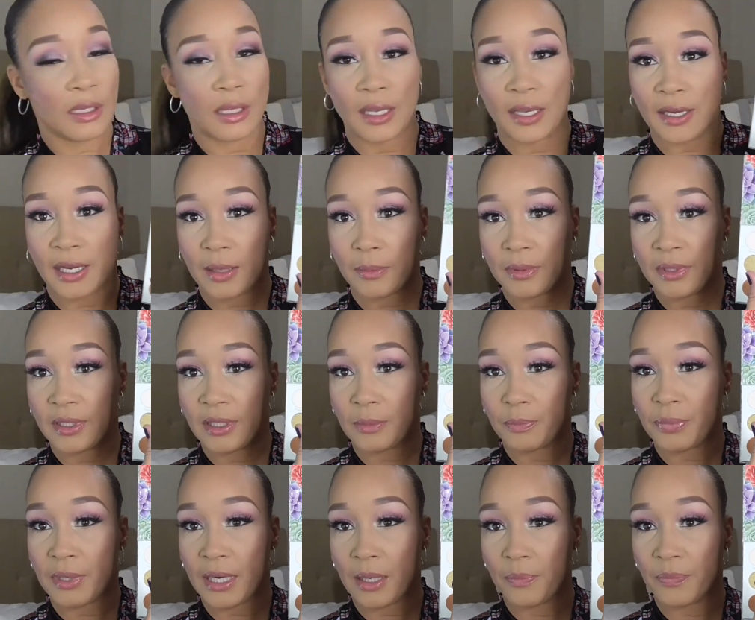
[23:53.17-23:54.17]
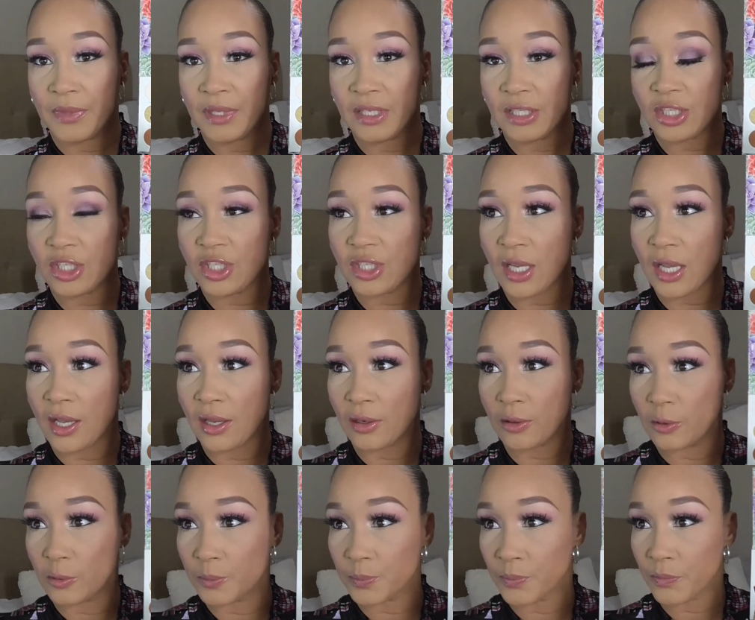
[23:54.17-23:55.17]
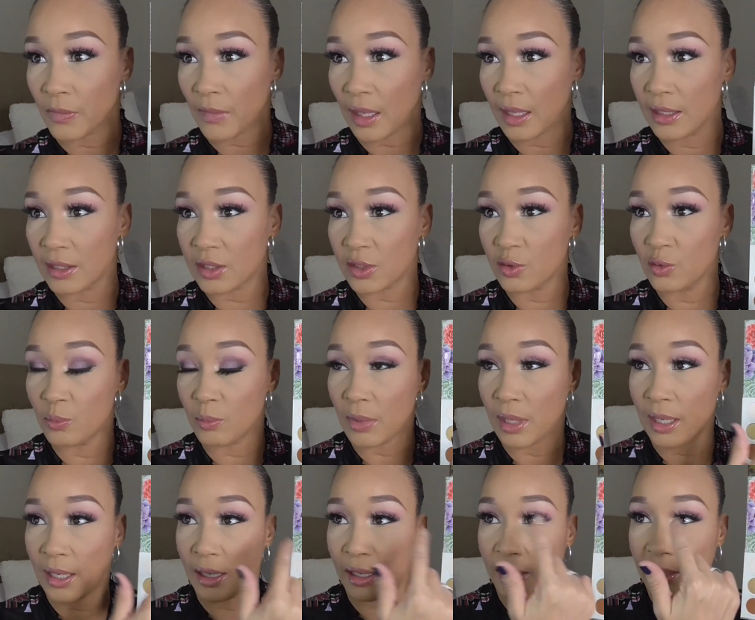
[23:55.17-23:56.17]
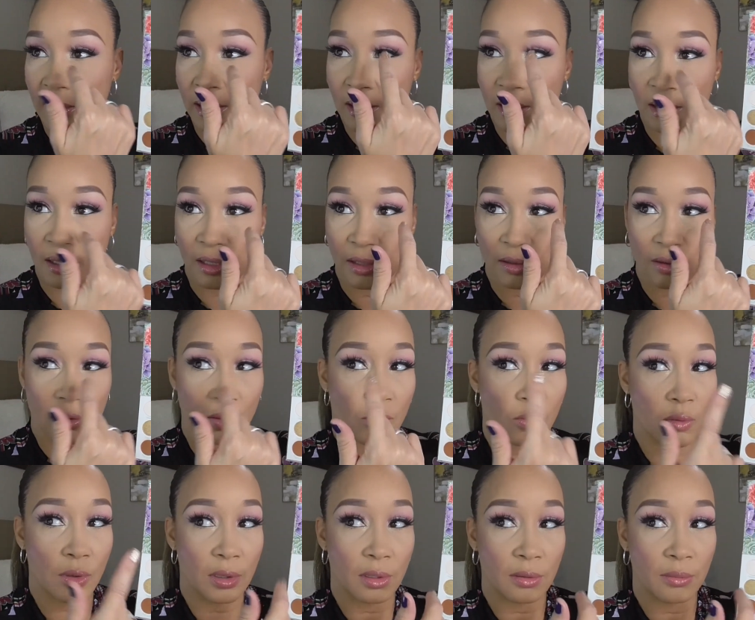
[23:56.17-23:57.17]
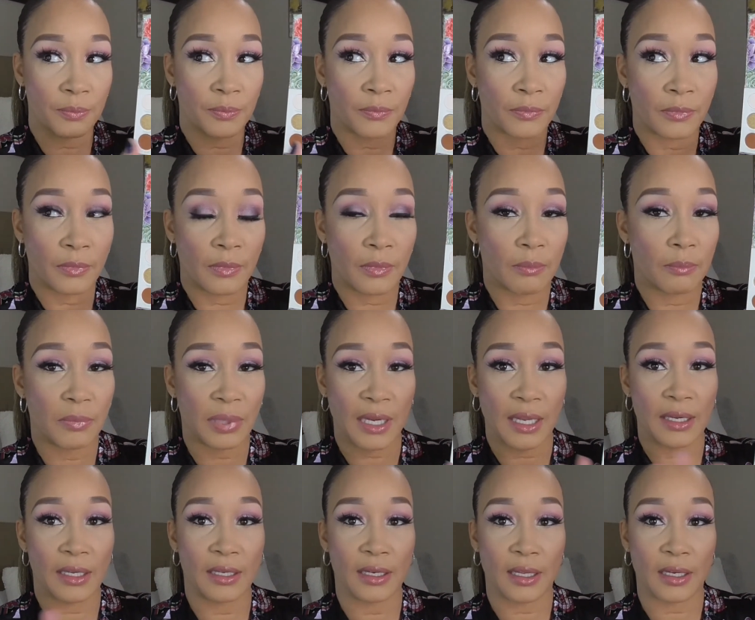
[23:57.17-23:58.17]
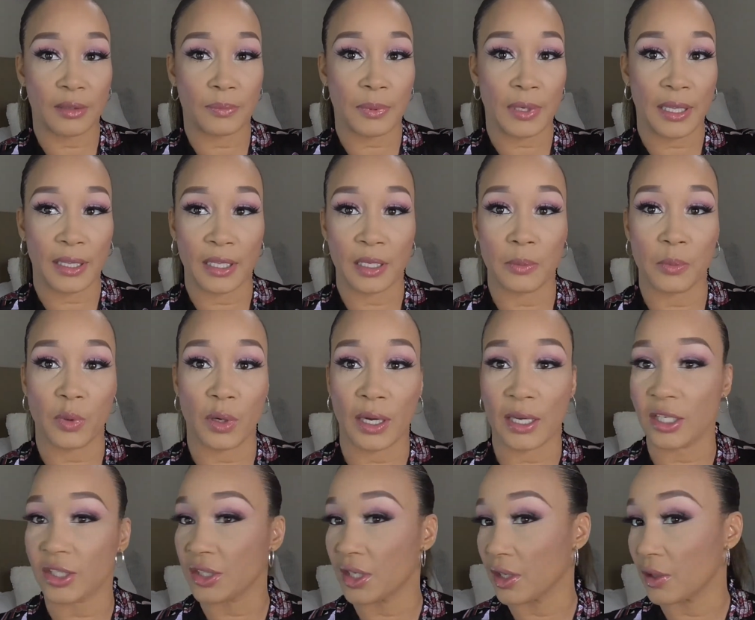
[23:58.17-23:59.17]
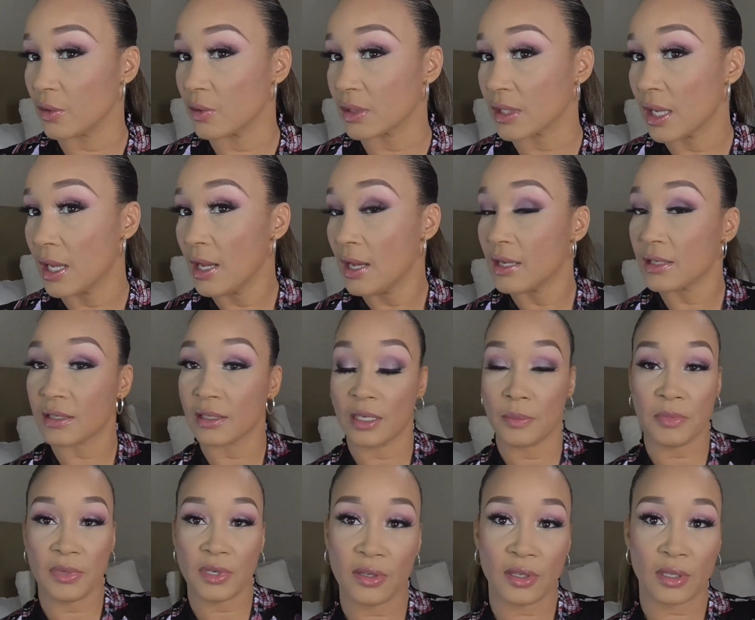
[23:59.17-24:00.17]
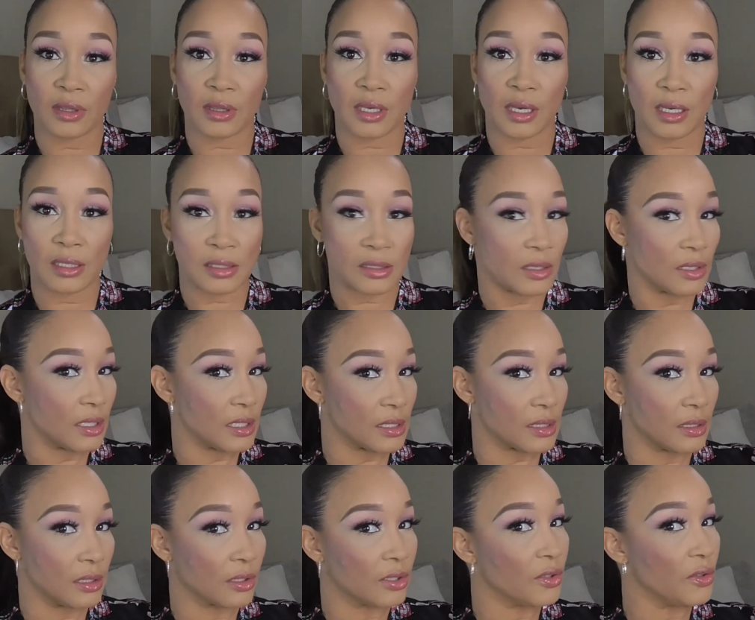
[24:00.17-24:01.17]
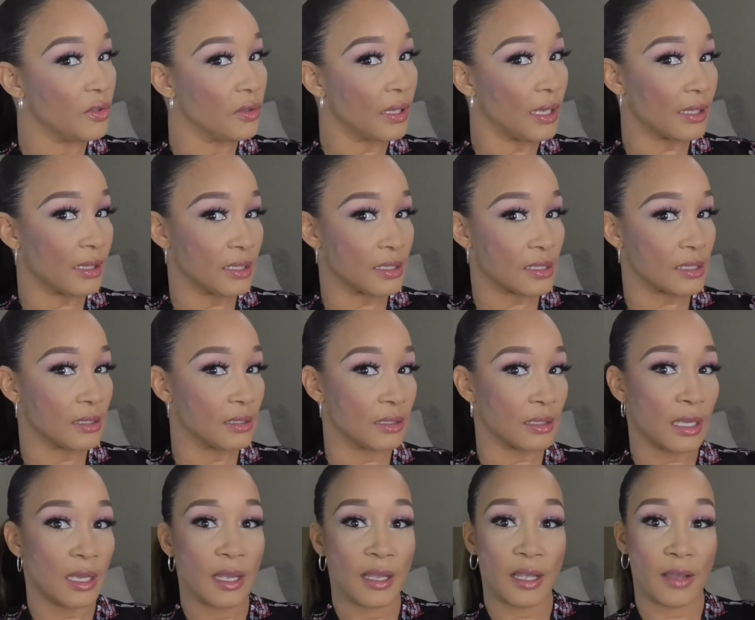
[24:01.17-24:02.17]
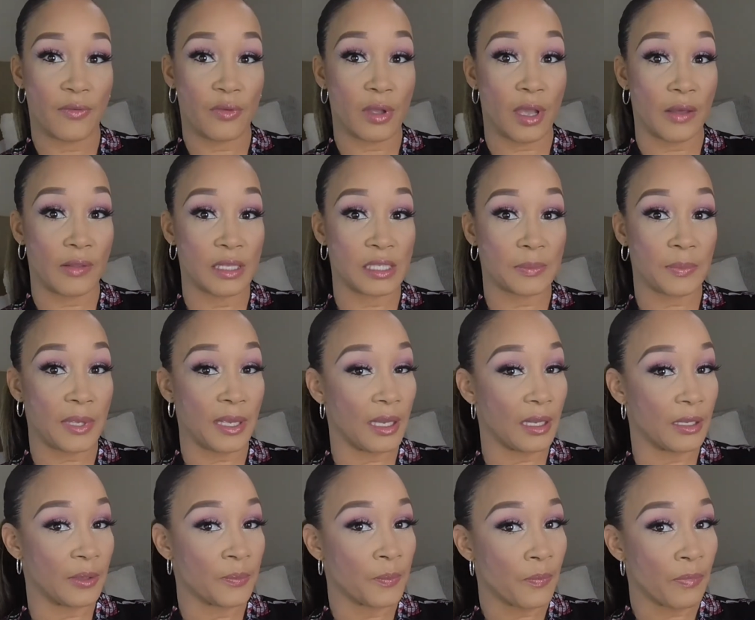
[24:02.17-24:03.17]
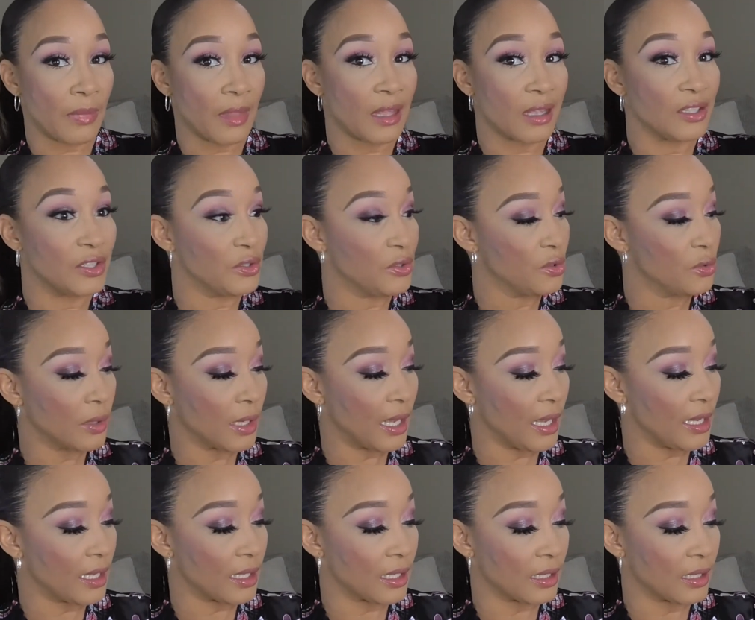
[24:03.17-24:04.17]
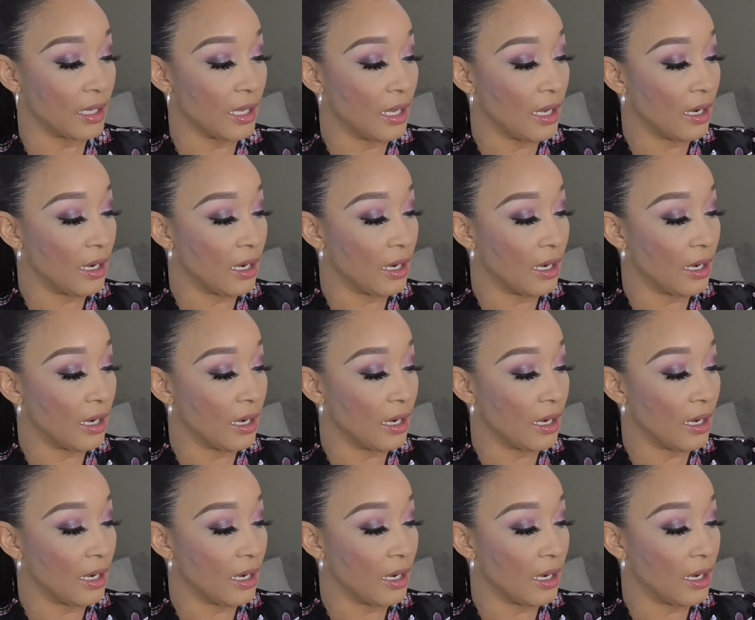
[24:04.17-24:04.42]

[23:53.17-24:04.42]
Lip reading: And I did pop this shadow into my inner corner, but I did not apply any more eyeshadows. So let your thoughts on this look. Do you like this look? If you have this palette, do you like it?